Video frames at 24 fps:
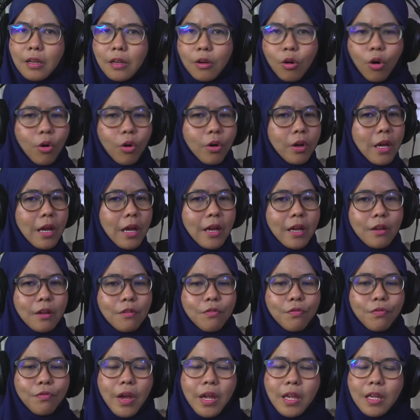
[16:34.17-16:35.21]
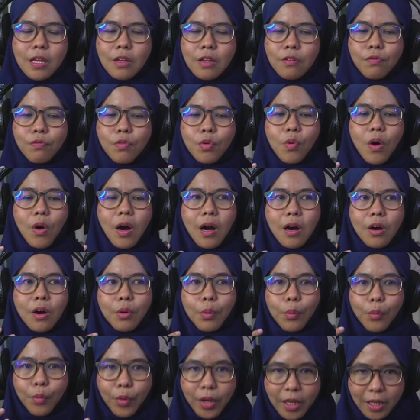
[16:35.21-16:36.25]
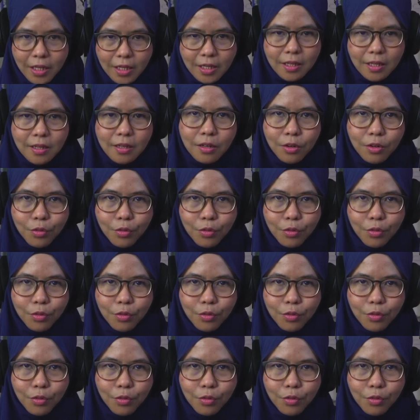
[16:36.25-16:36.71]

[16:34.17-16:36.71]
or in fact, if you are already